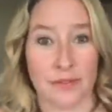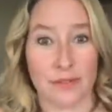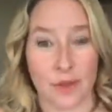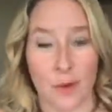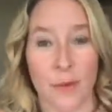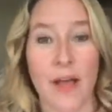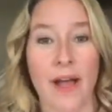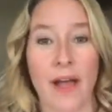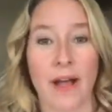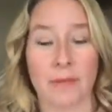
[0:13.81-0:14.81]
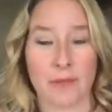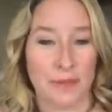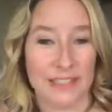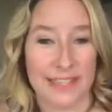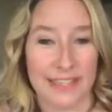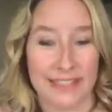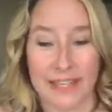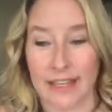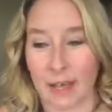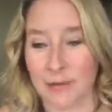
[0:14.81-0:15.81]
So I'm super excited.
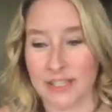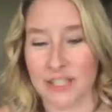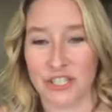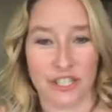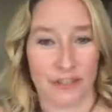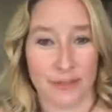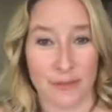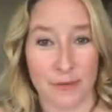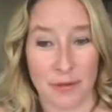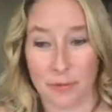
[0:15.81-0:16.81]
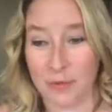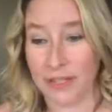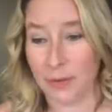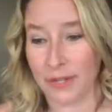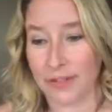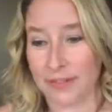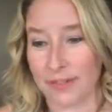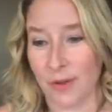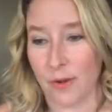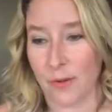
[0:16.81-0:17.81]
I'm just going to share this with my group really quick,
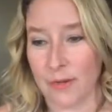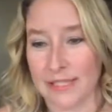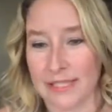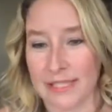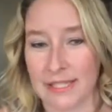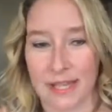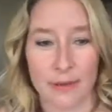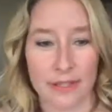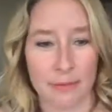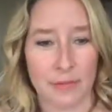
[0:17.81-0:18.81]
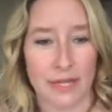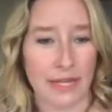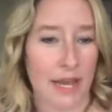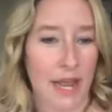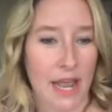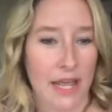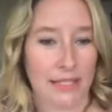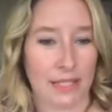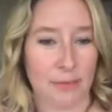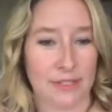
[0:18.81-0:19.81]
so stay with me.
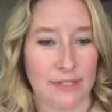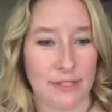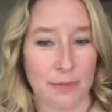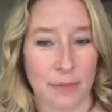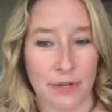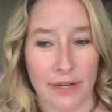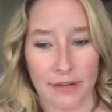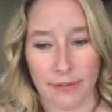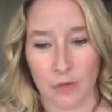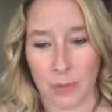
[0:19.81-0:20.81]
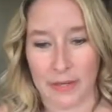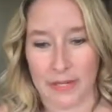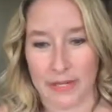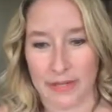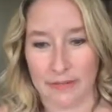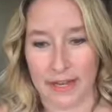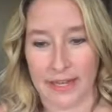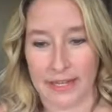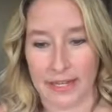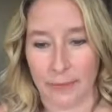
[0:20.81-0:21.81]
It's going to be super informative. I
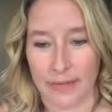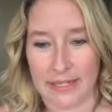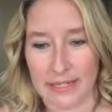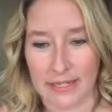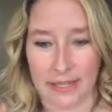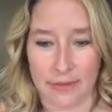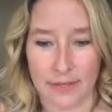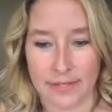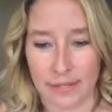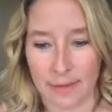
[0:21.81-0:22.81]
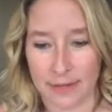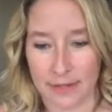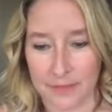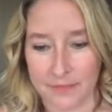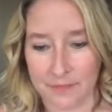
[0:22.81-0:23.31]
can't wait to tell you guys all about it.